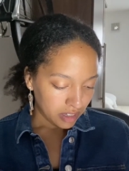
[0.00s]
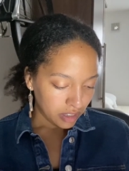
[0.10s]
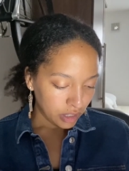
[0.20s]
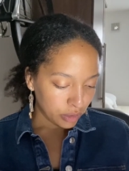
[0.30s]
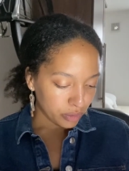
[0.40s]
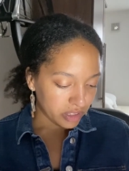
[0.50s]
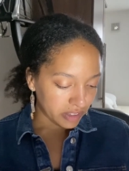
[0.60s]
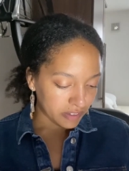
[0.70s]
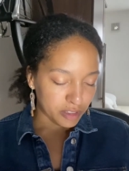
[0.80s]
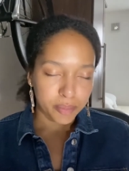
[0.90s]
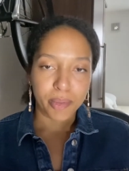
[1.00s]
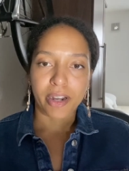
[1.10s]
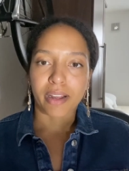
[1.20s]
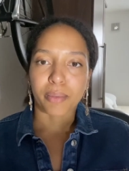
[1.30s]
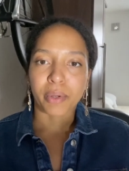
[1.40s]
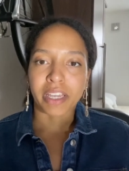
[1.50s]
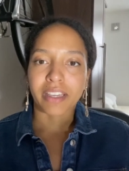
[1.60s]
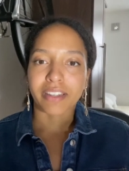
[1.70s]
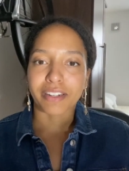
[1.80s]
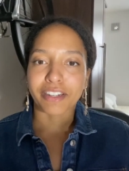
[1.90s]
Using this prayer, we
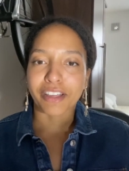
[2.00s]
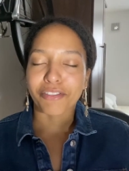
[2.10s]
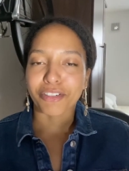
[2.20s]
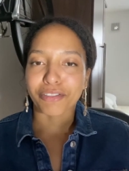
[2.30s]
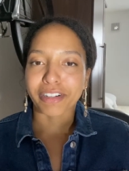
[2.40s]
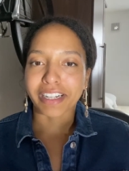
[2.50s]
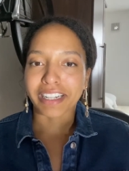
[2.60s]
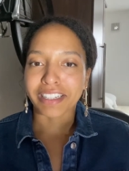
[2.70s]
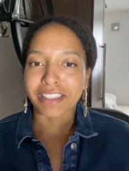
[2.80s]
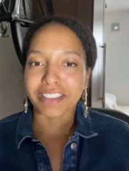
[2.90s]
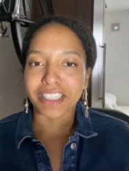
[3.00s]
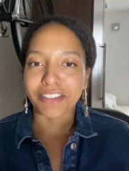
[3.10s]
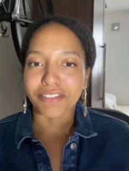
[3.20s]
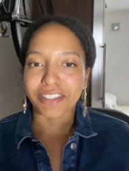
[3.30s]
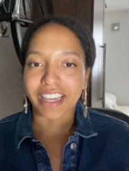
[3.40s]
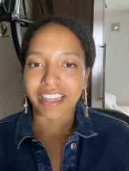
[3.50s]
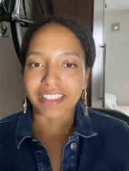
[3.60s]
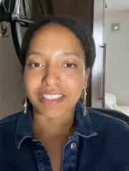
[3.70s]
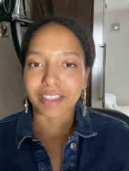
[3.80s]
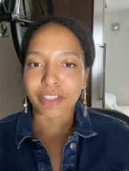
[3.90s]
can never really
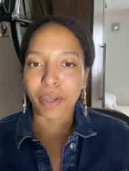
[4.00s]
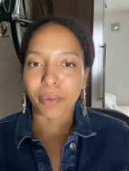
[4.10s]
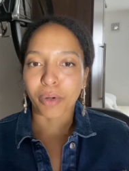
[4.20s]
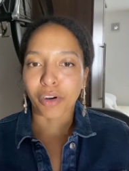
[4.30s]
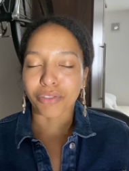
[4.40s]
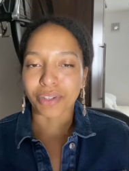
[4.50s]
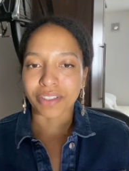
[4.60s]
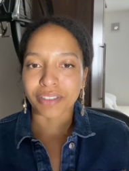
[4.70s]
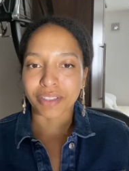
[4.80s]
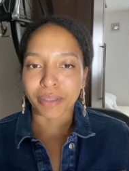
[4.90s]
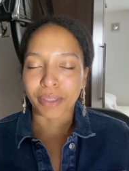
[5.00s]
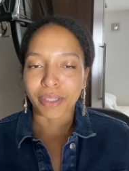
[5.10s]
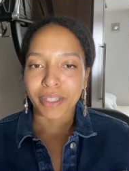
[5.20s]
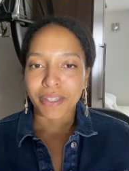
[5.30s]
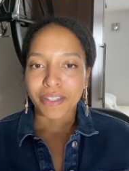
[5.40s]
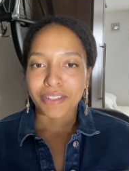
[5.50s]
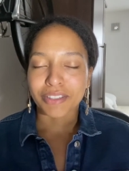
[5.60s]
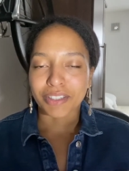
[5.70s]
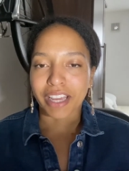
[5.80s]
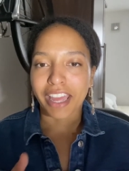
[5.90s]
deviate and go off into
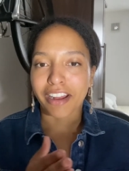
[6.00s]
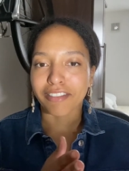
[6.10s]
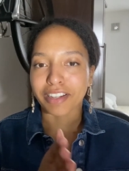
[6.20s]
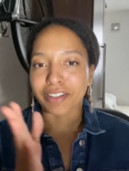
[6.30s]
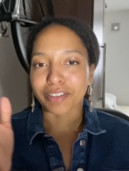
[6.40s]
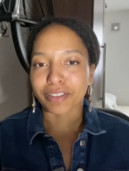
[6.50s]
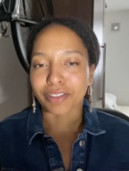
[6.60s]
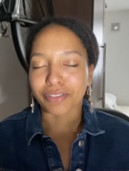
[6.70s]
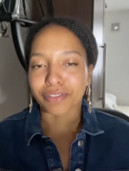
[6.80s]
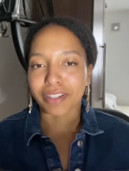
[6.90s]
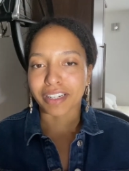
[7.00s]
areas of